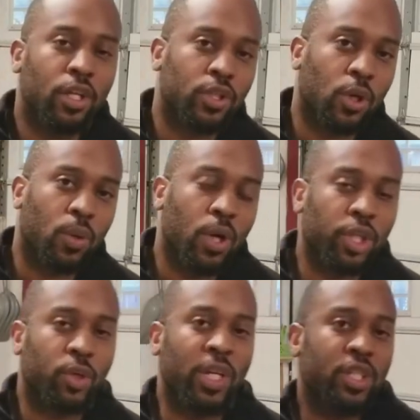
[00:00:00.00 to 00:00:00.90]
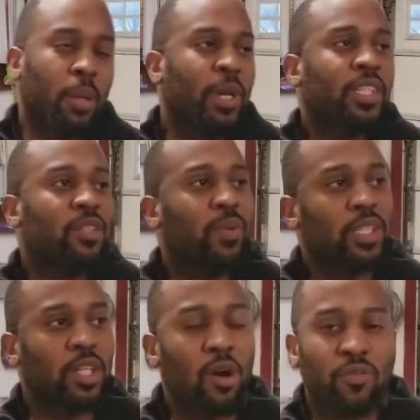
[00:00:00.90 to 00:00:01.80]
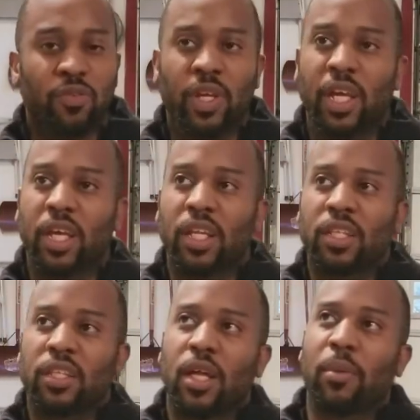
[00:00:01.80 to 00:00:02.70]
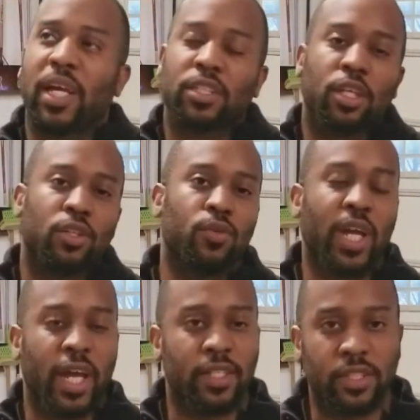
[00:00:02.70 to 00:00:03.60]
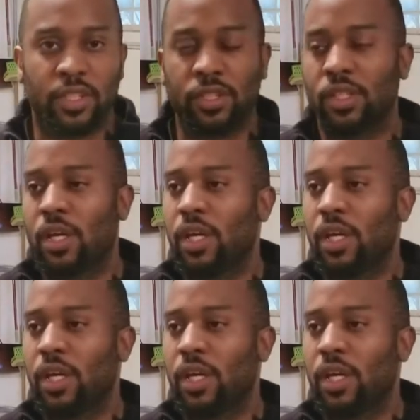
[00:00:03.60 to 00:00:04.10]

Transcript: So the question I'm asking myself and I'm asking you guys is,